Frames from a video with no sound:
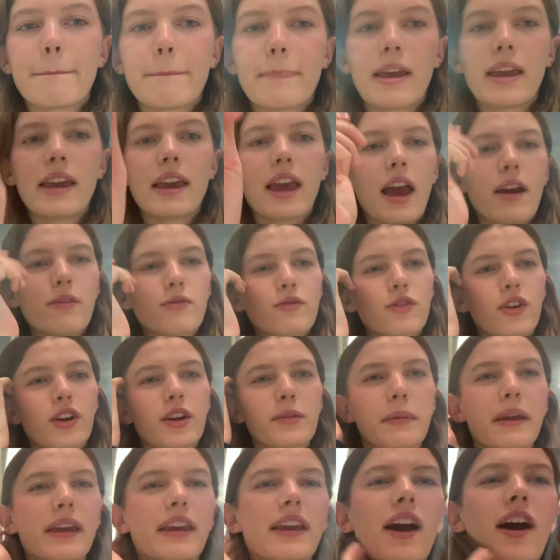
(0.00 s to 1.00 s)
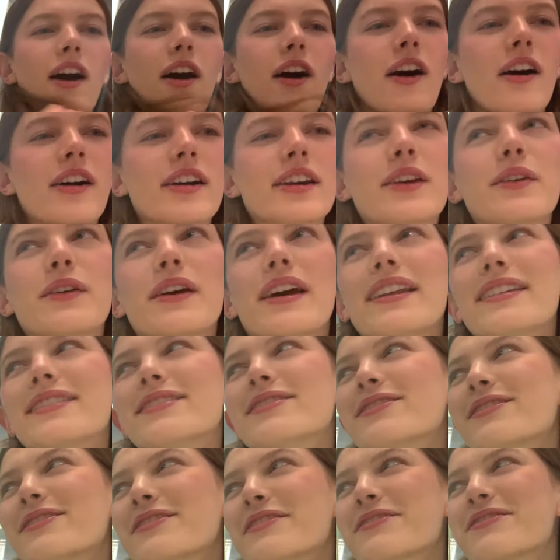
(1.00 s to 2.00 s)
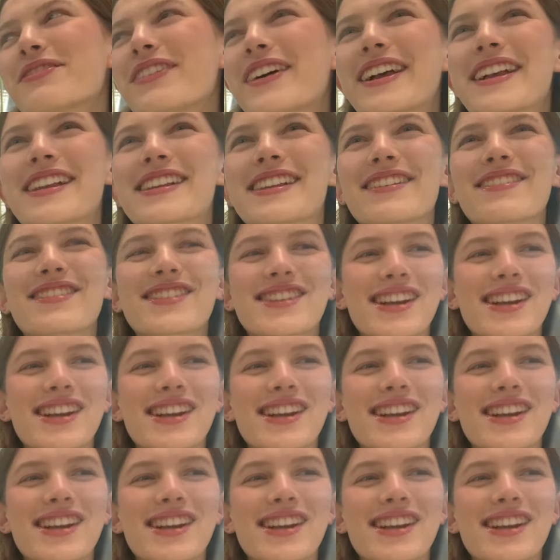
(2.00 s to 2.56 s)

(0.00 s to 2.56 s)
Me and Ruby are arguing because of